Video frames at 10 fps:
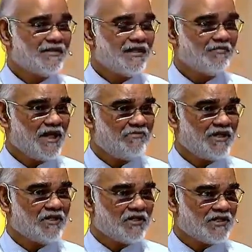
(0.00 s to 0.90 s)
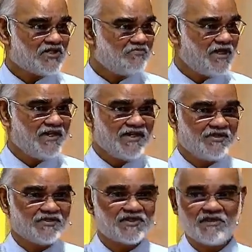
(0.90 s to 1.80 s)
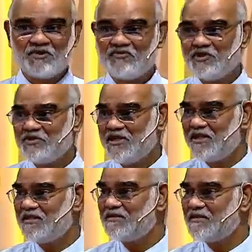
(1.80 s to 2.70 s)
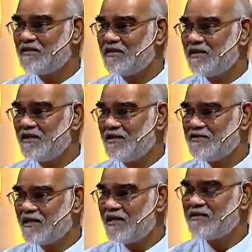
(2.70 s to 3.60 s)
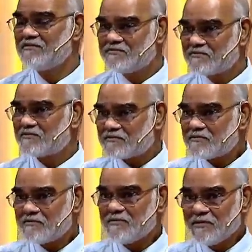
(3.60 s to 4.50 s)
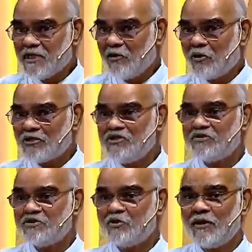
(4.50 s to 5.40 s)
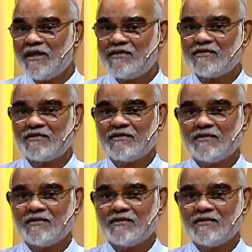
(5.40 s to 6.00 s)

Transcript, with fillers: And maybe God is speaking to some of you here and saying, I want you to wait.